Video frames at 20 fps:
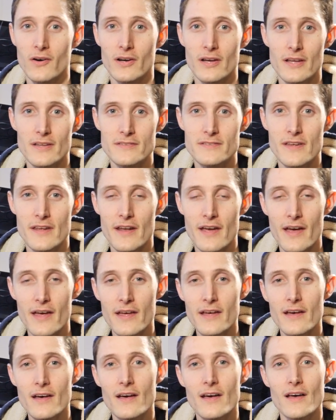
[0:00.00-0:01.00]
and
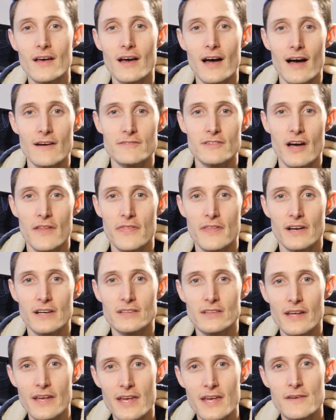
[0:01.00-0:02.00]
today I've got the
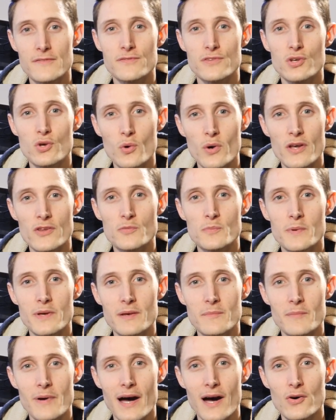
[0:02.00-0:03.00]
Glaive USB
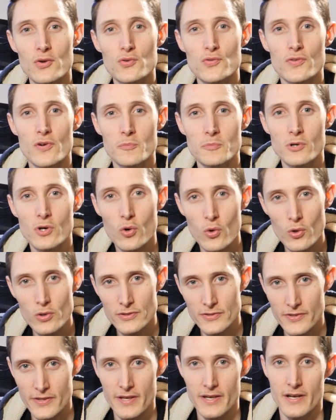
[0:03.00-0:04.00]
mouse from
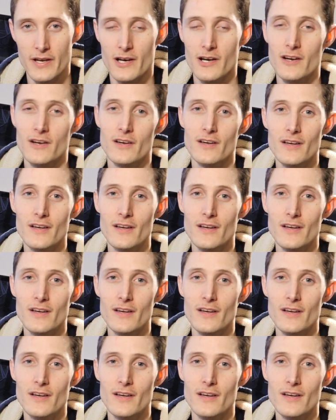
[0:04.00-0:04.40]
Corsair.